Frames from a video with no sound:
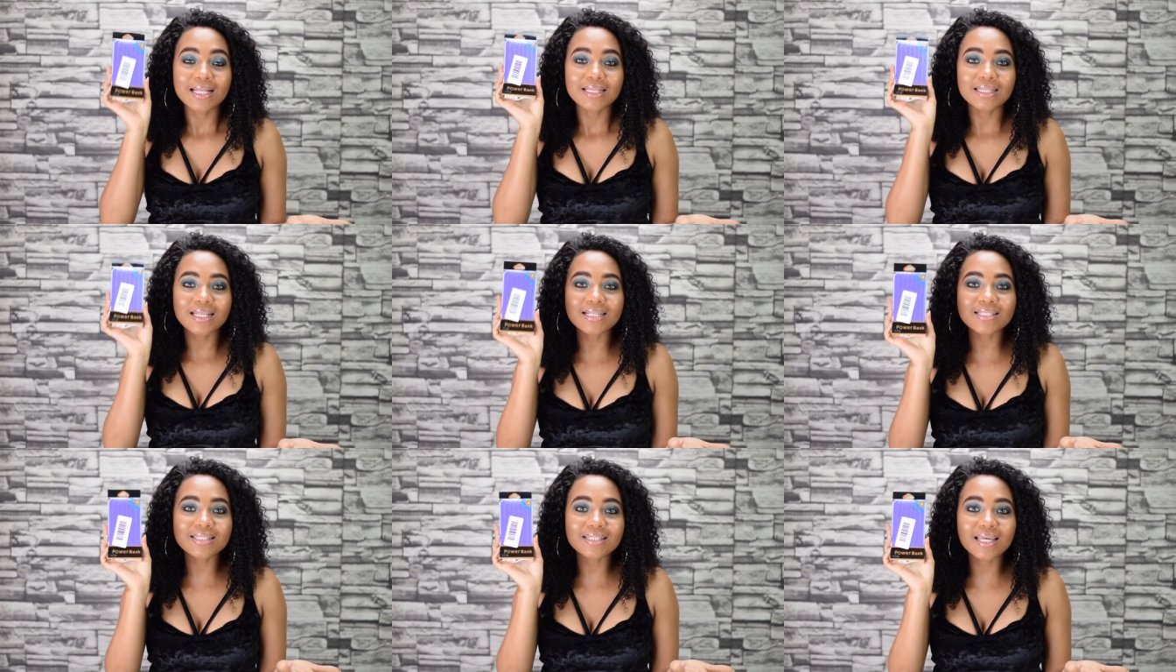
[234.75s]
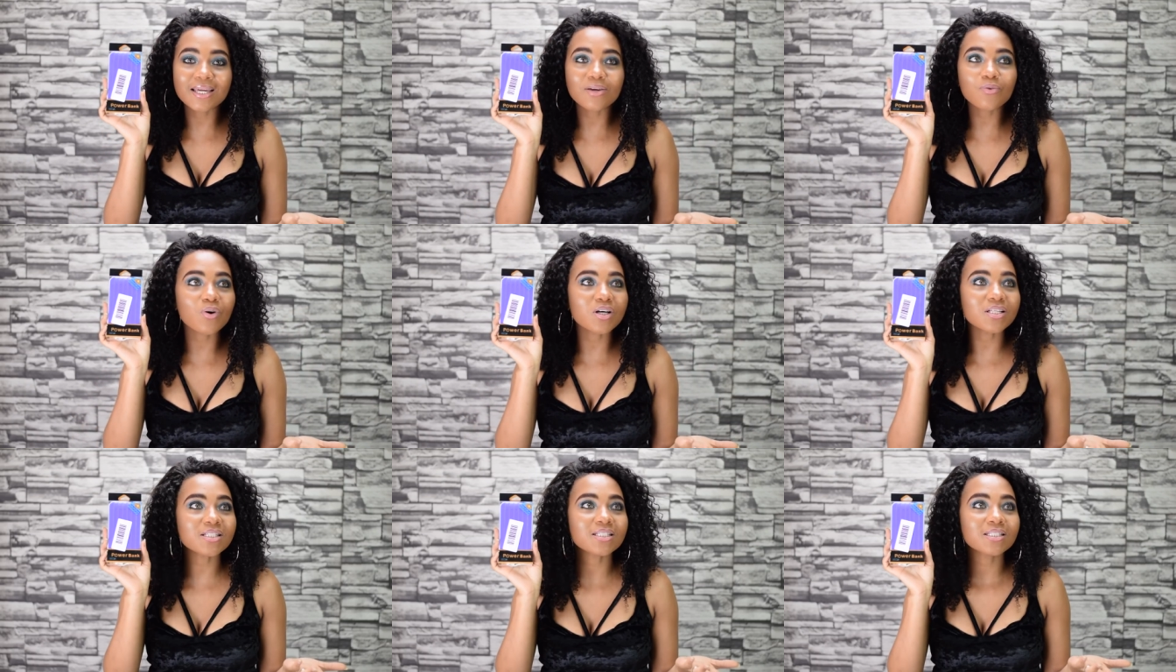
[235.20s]
This thing
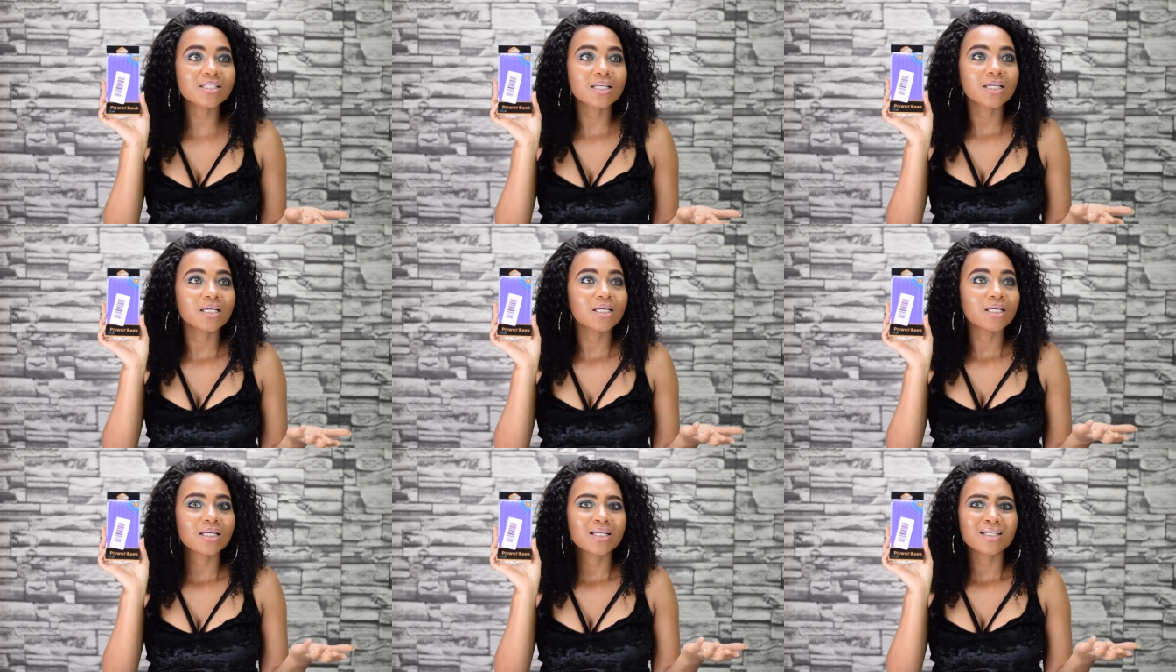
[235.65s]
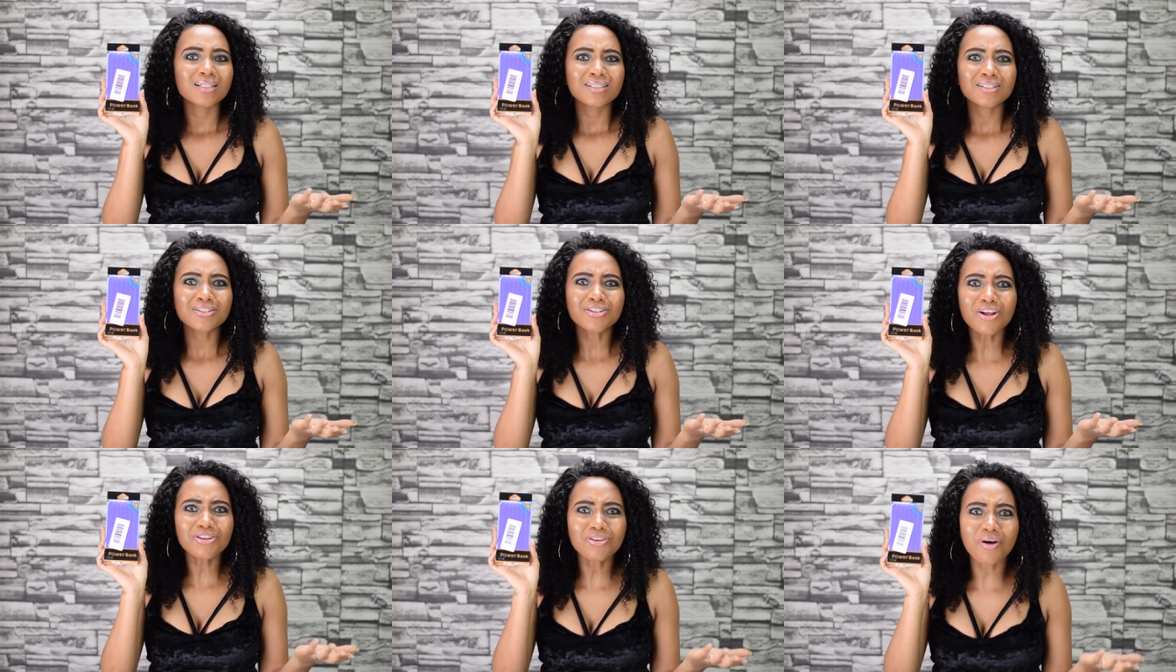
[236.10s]
was
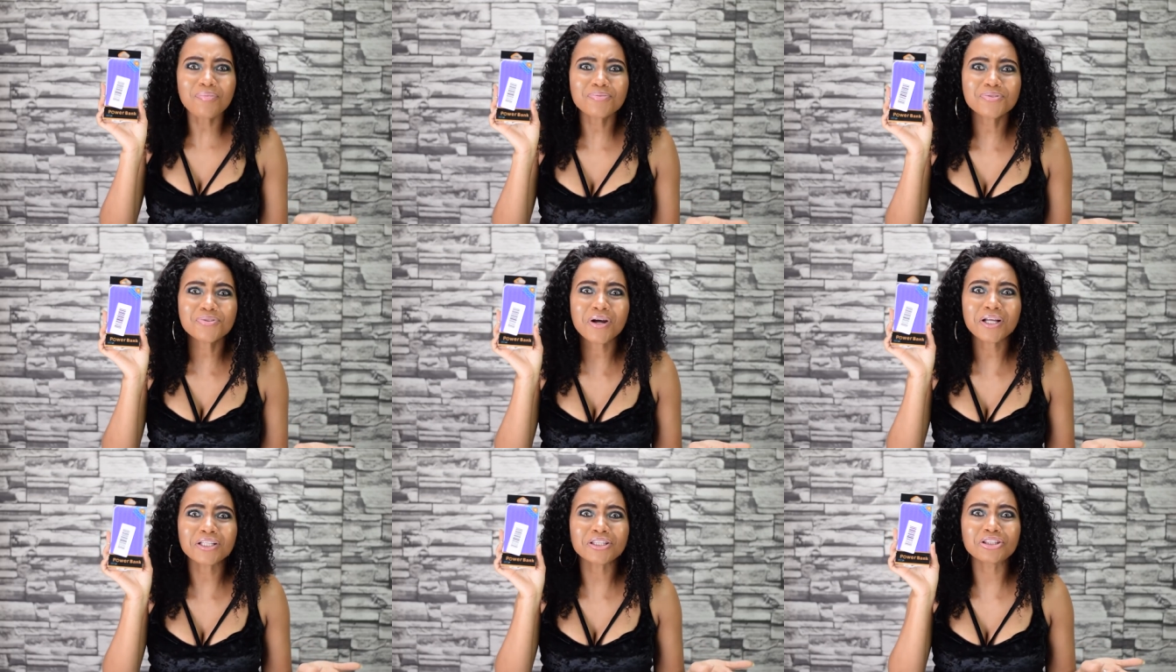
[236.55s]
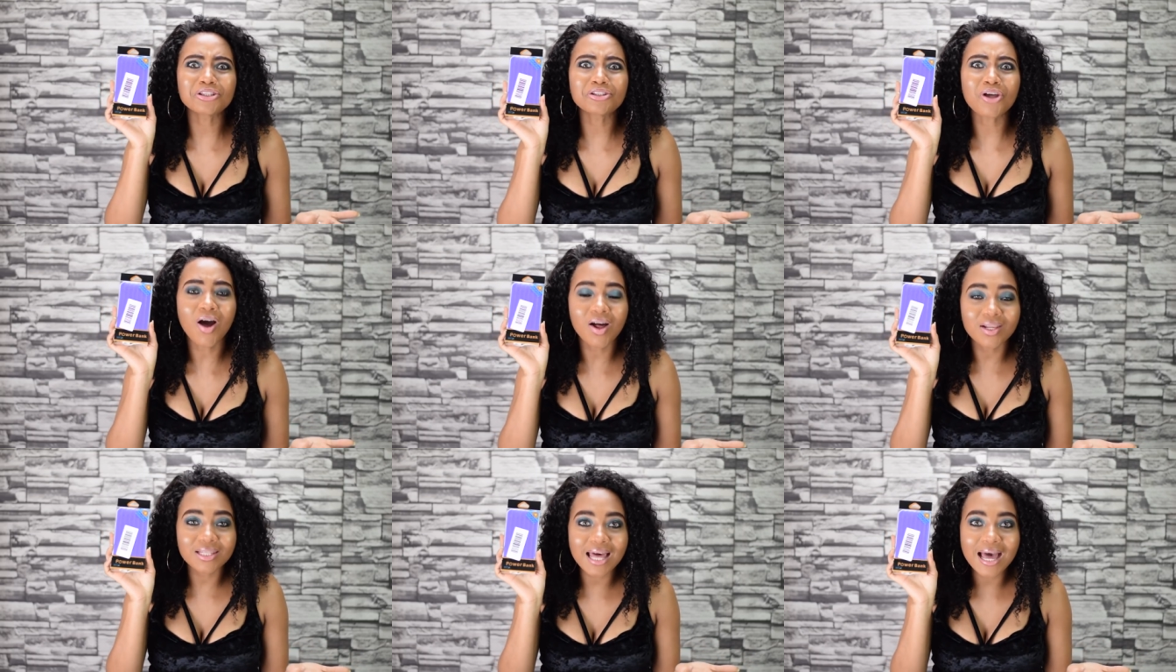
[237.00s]
not up to a
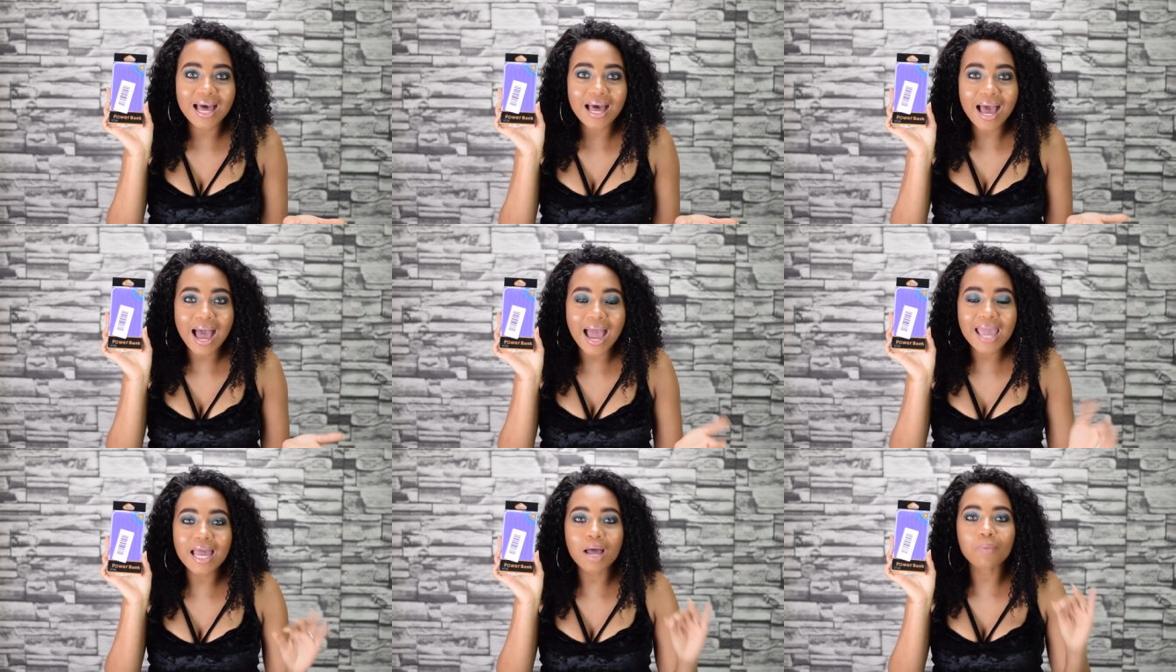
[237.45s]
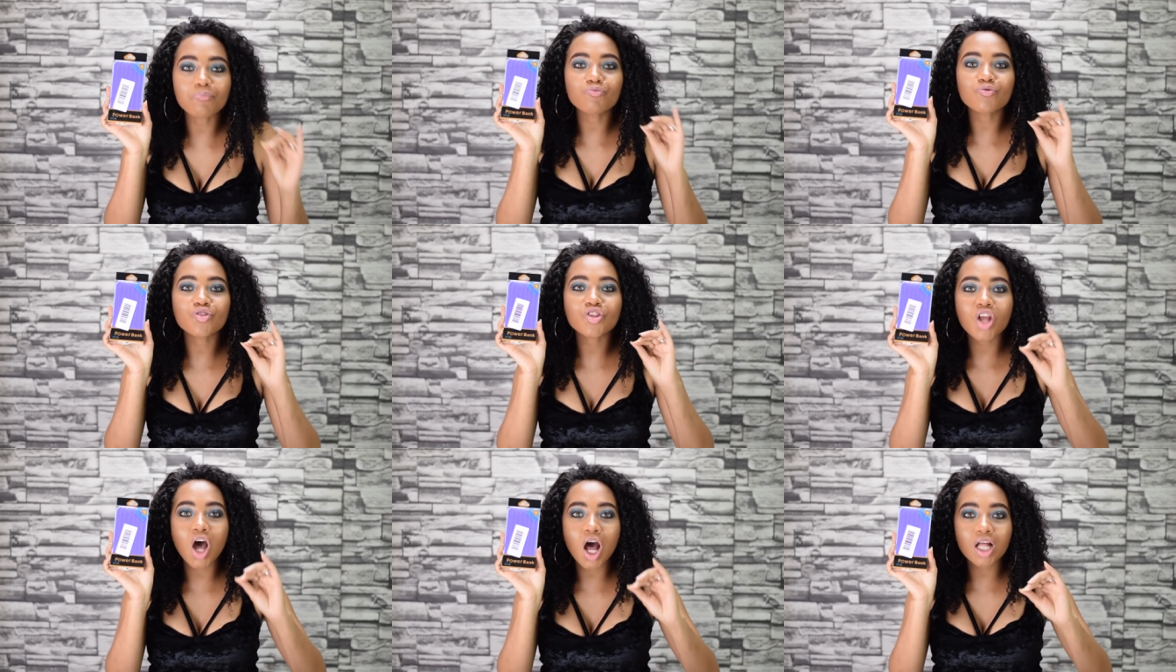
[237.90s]
dollar. I
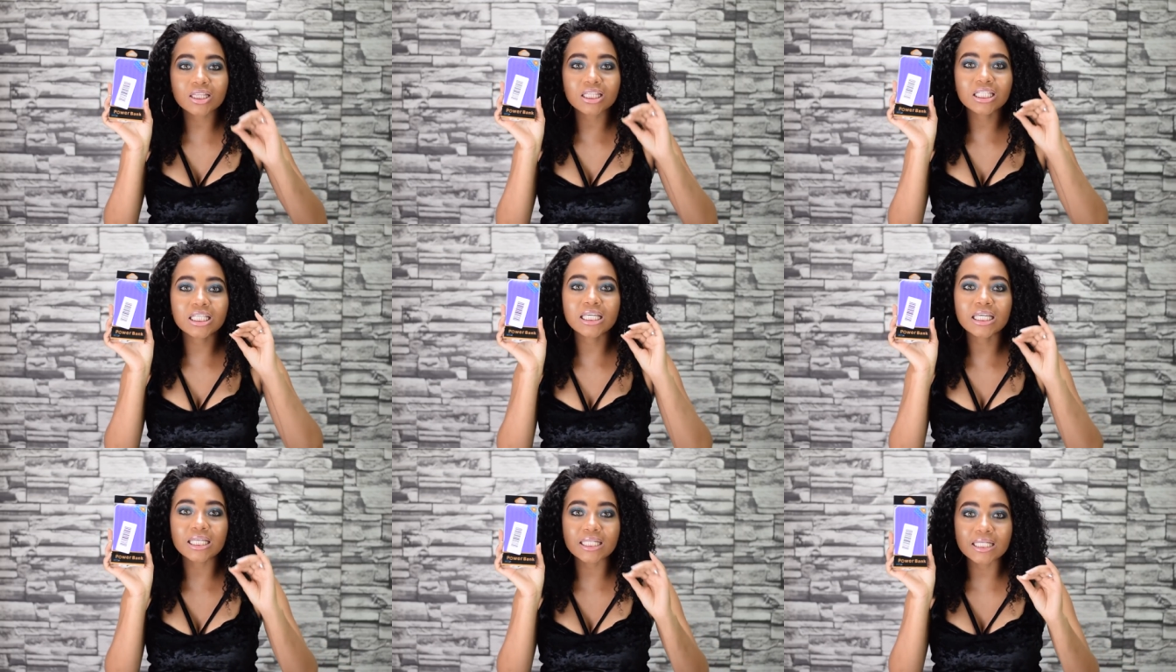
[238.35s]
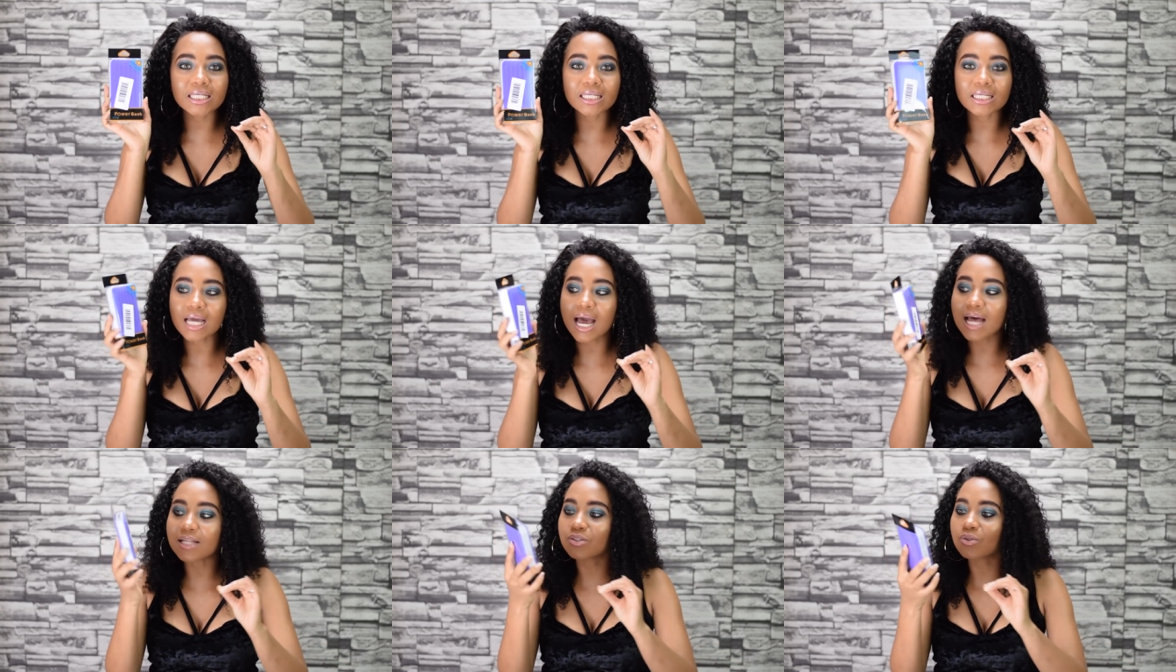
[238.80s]
am not
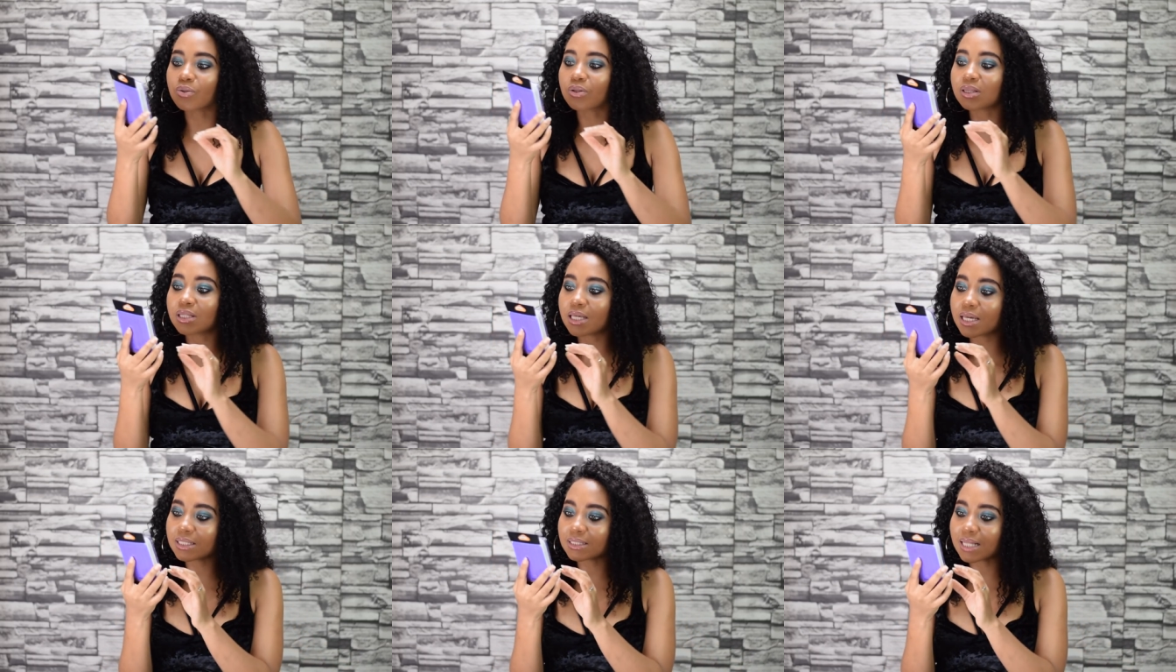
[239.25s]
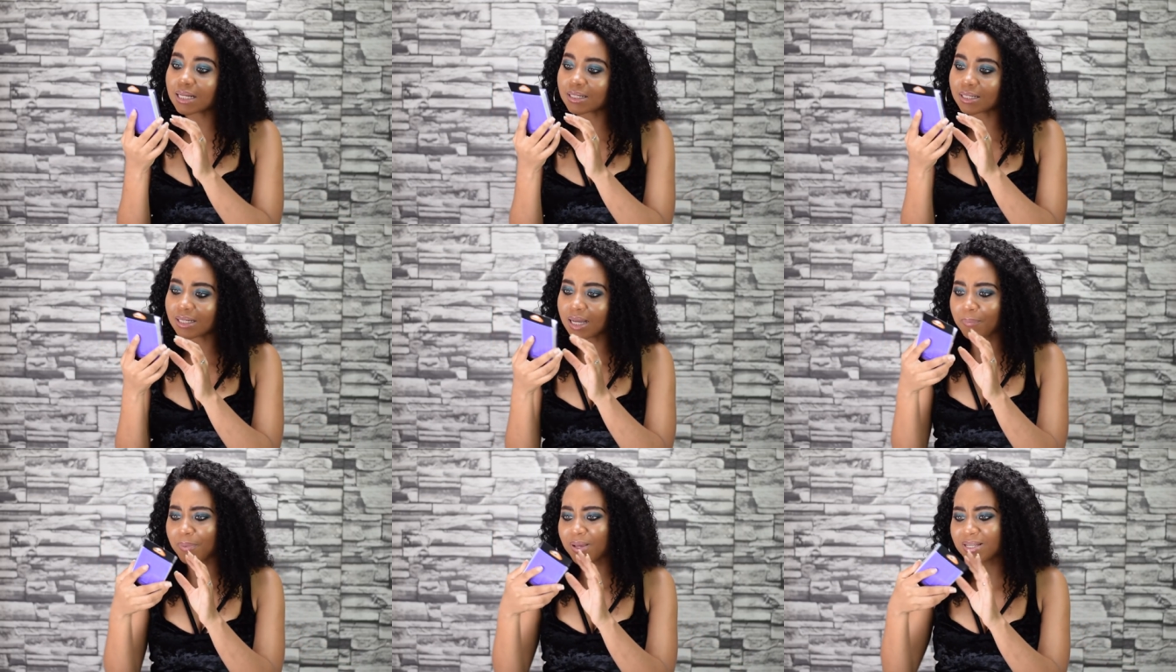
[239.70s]
kidding. And to think that
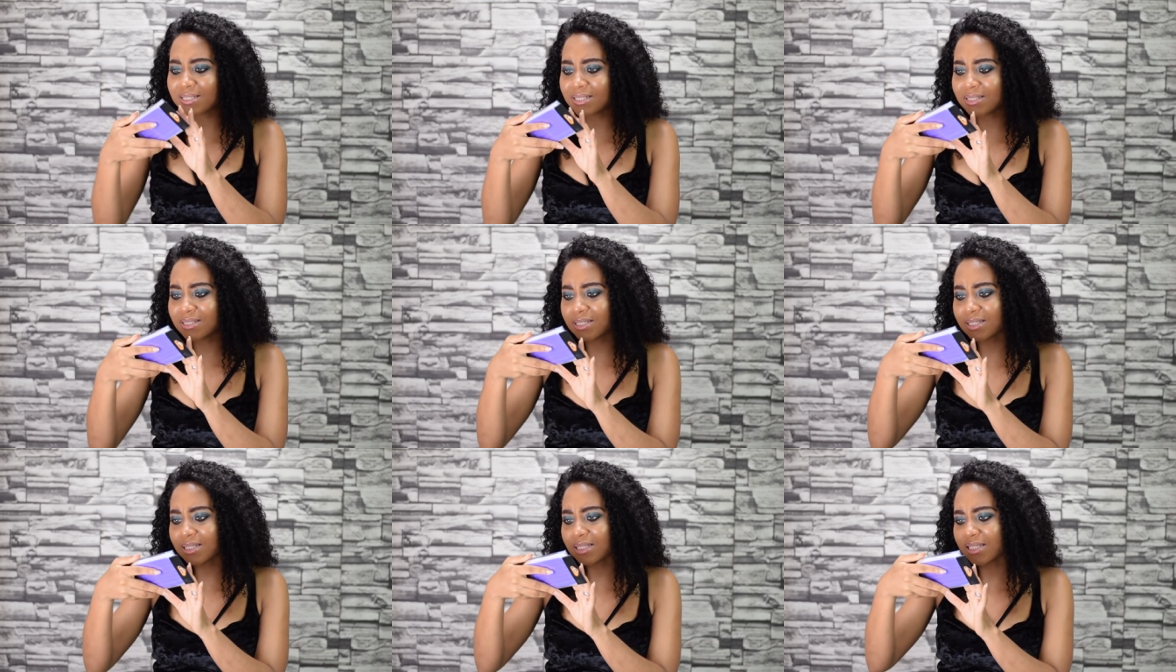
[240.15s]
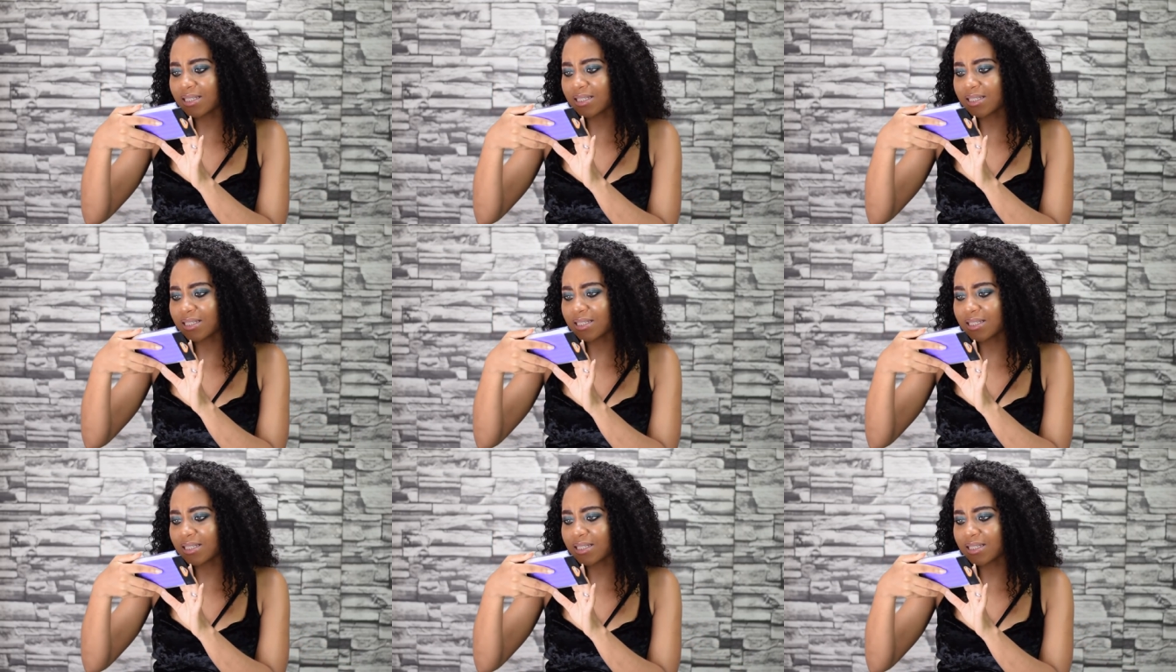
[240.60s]
the capacity